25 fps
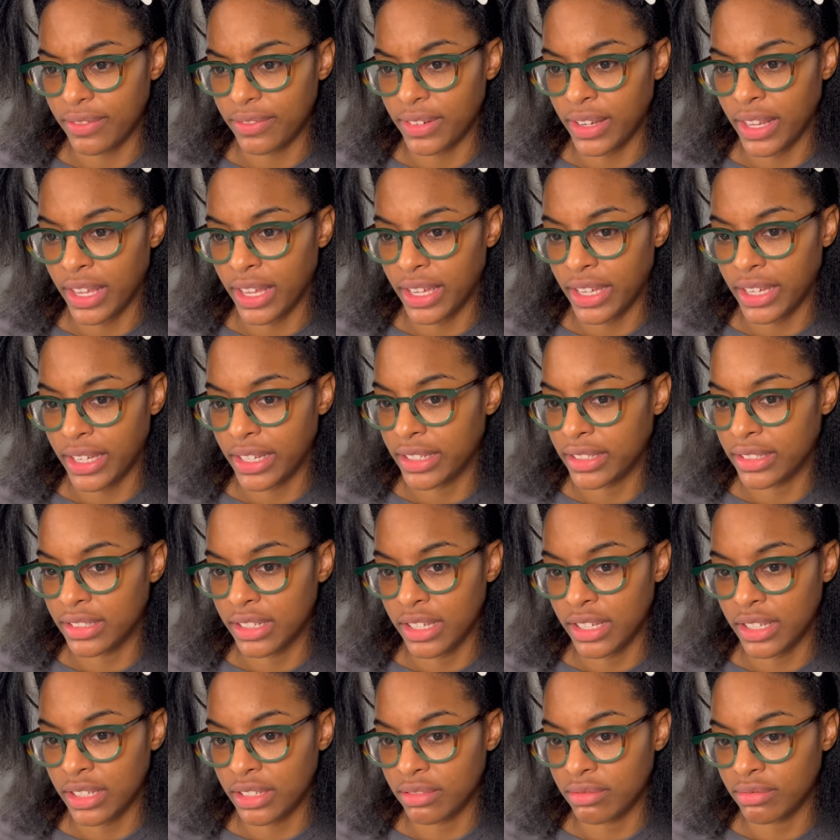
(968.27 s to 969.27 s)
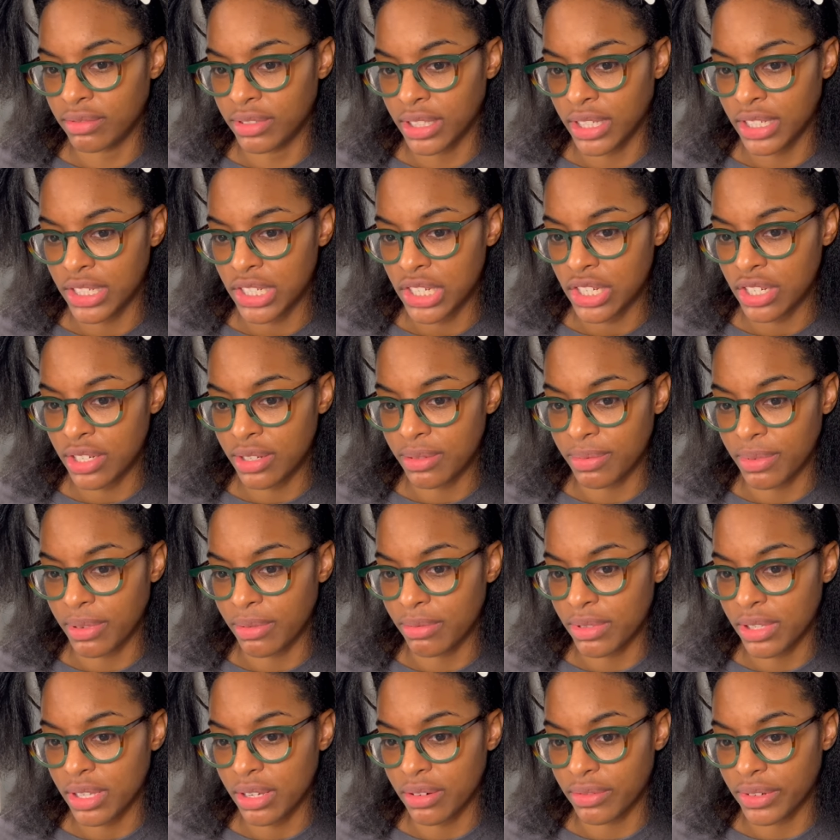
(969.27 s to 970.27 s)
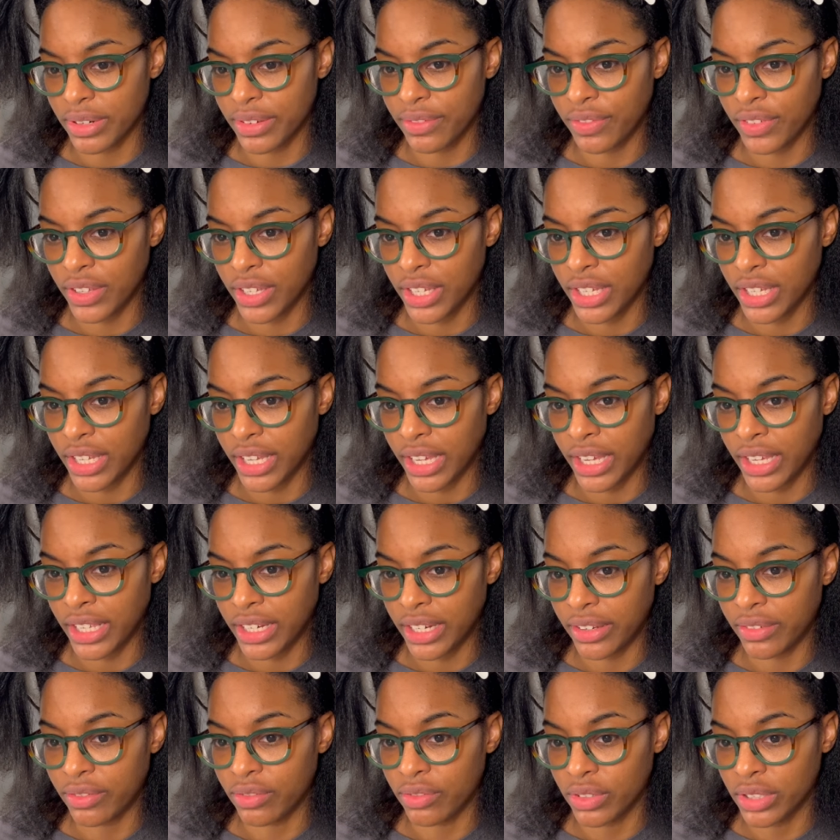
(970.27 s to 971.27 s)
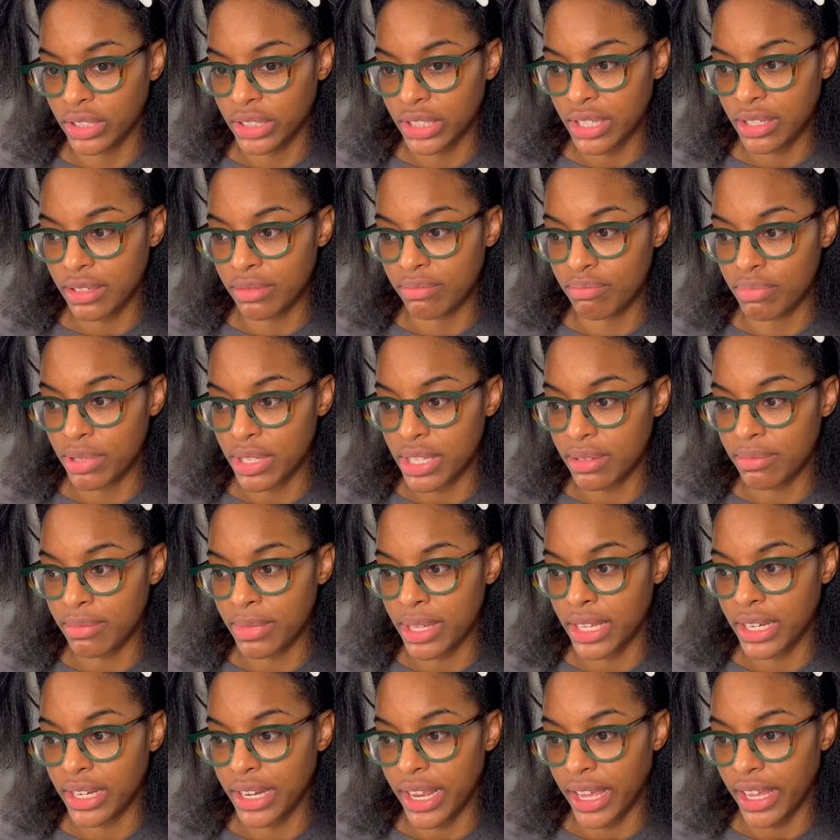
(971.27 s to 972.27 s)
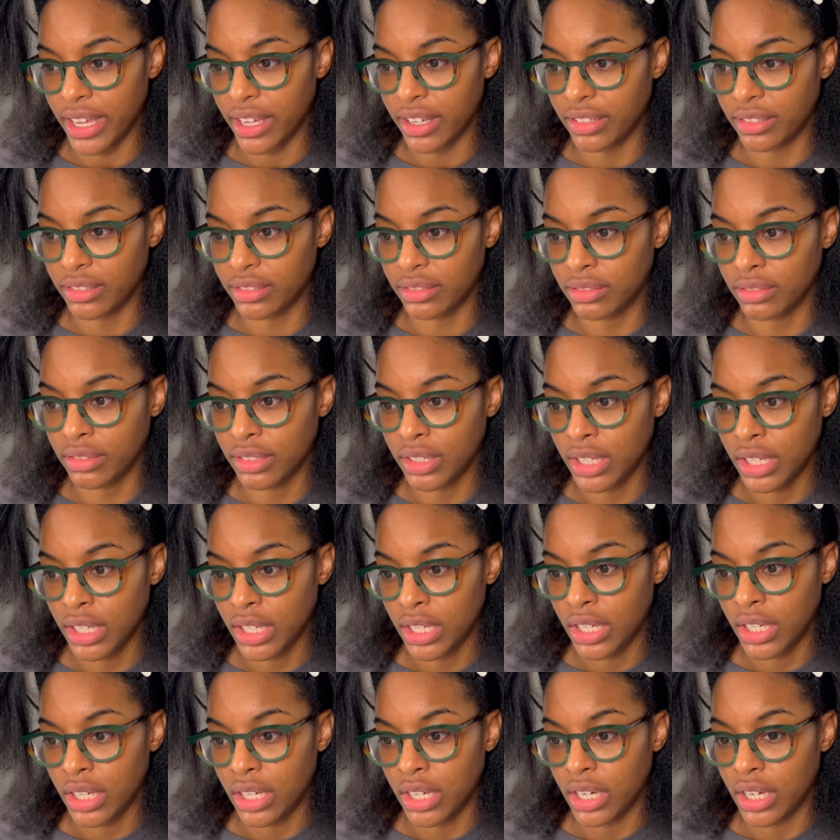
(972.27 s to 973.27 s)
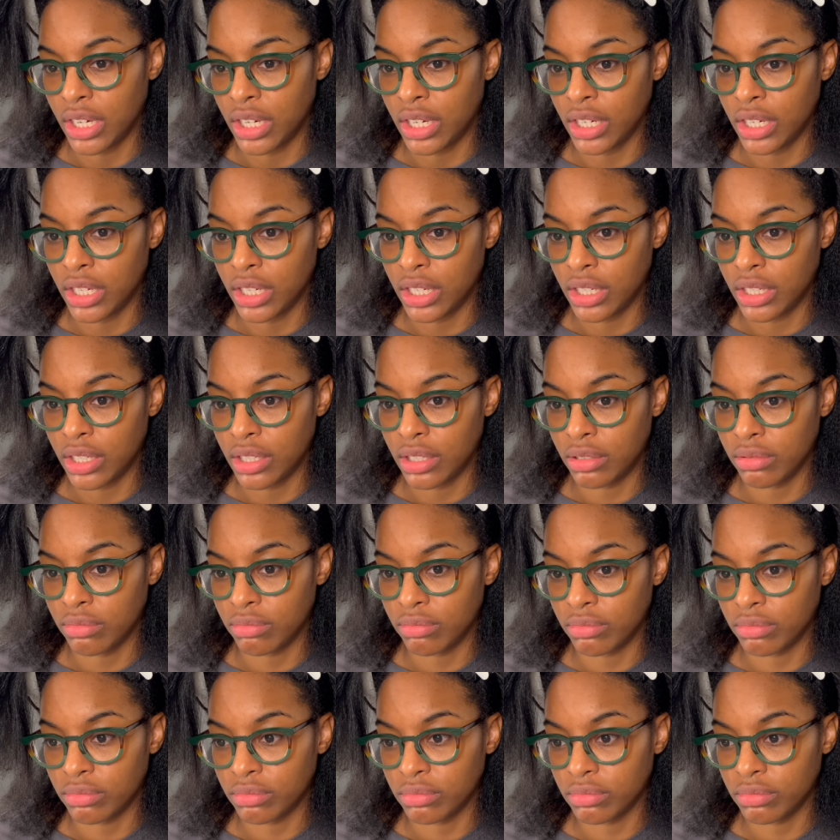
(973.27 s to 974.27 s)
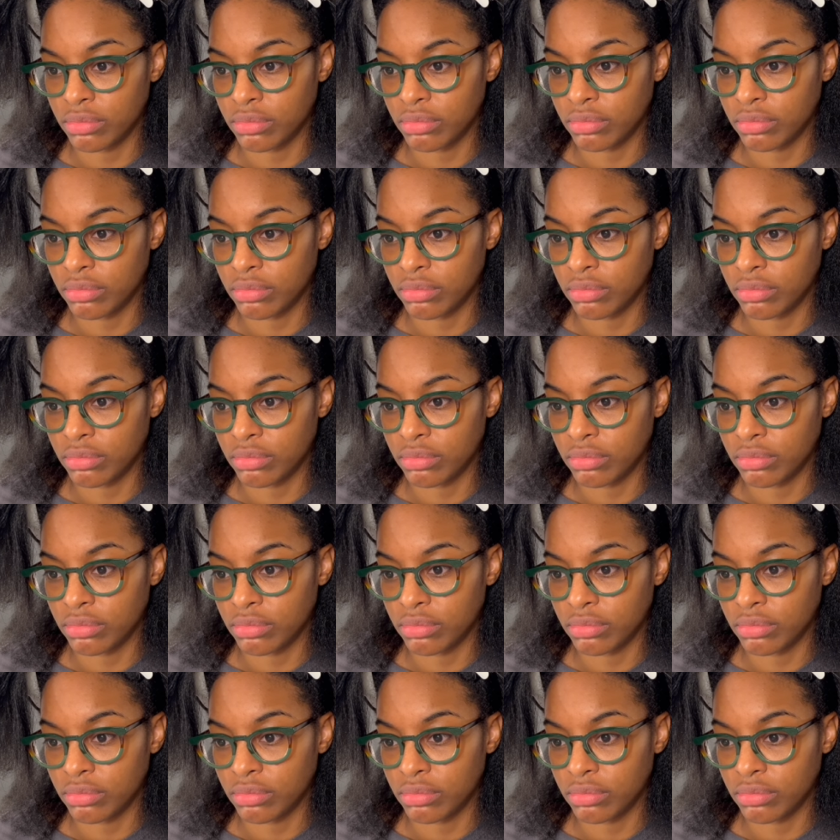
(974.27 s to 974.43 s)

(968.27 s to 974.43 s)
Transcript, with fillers: Like that relationship, it was horrific and it really beat me down. Um,